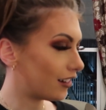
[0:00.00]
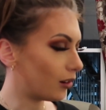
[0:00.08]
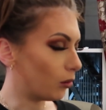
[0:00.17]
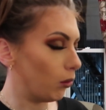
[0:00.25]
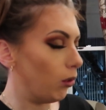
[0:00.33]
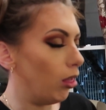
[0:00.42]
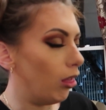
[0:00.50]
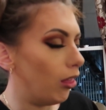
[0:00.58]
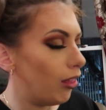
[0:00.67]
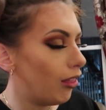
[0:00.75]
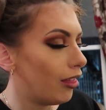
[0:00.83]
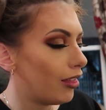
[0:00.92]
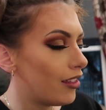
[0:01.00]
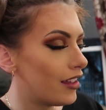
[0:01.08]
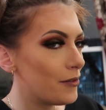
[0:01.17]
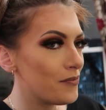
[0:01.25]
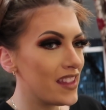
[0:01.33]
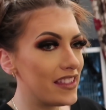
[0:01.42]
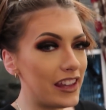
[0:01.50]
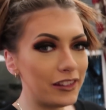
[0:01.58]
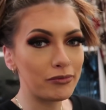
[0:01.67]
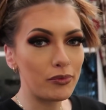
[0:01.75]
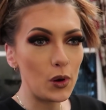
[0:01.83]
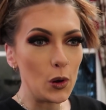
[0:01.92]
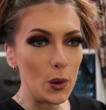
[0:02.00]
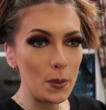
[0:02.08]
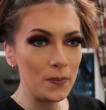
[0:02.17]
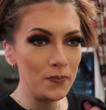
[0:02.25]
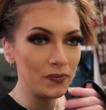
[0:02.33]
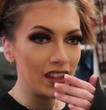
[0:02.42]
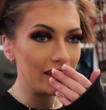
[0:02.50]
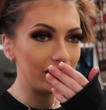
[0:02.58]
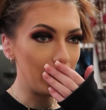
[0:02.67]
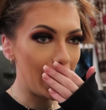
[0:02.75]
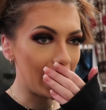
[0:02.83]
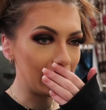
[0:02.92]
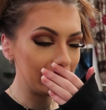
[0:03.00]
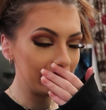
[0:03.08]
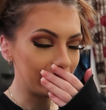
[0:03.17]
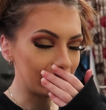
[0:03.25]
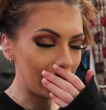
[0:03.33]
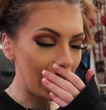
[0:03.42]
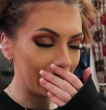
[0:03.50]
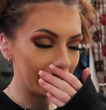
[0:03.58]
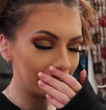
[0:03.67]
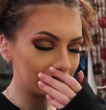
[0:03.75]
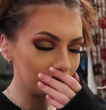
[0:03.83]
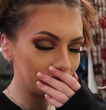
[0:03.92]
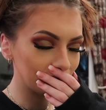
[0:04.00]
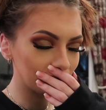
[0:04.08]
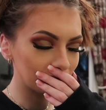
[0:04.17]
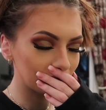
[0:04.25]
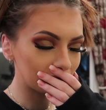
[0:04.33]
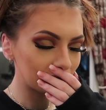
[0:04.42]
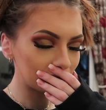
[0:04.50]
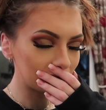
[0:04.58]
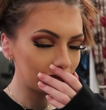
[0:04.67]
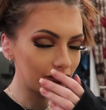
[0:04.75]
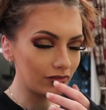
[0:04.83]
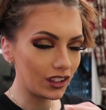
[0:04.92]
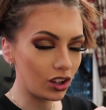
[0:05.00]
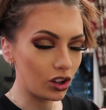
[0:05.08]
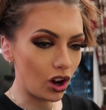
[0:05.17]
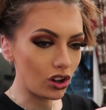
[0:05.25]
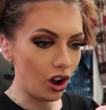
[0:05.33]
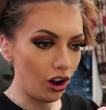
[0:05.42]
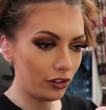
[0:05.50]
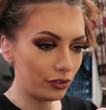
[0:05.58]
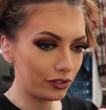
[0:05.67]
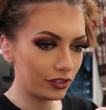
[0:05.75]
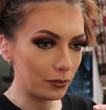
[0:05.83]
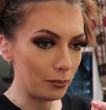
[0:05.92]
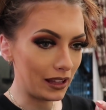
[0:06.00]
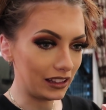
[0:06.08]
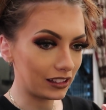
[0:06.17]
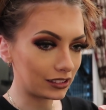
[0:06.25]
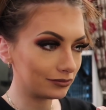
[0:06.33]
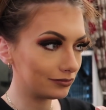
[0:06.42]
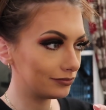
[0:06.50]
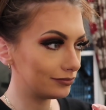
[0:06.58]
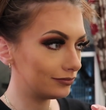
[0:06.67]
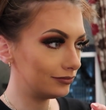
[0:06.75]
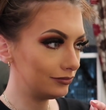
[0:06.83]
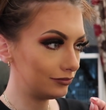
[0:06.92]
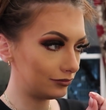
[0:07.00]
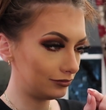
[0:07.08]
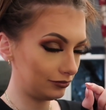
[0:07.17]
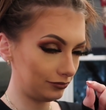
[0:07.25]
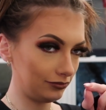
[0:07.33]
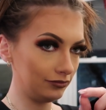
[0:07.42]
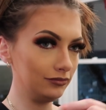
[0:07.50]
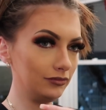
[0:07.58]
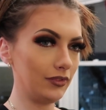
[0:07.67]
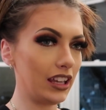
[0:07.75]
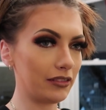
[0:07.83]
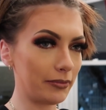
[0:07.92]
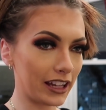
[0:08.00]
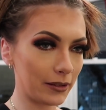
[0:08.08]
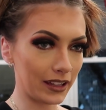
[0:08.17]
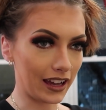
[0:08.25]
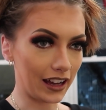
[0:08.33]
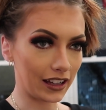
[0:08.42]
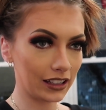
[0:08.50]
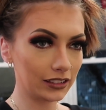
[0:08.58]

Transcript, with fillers: Ugh. This room smells like gone off milk. It's making me gag.